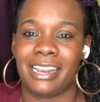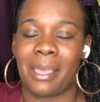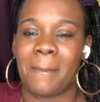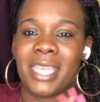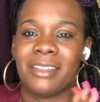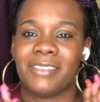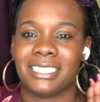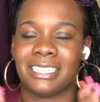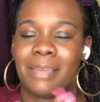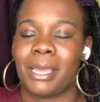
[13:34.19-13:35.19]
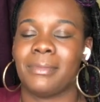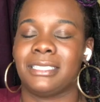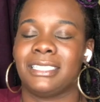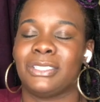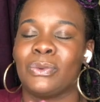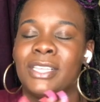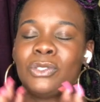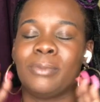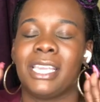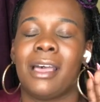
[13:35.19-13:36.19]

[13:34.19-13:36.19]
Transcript: I'm manifesting that my business is going to be